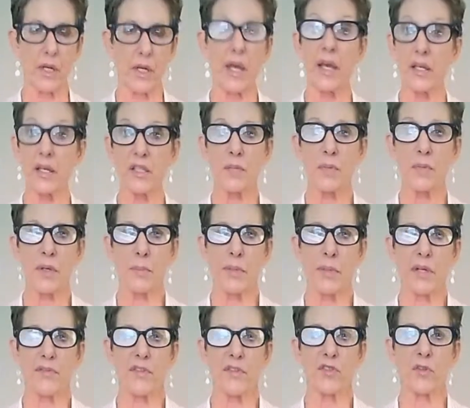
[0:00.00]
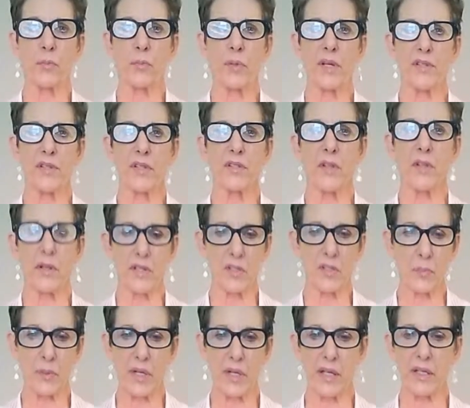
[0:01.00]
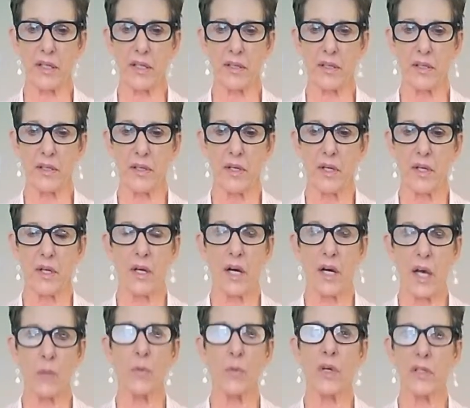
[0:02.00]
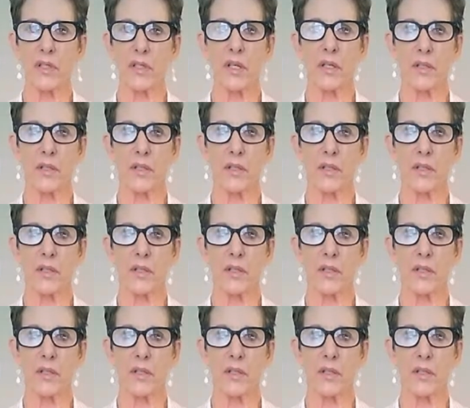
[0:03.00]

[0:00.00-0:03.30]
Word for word: and to be a beneficial presence on this planet. I want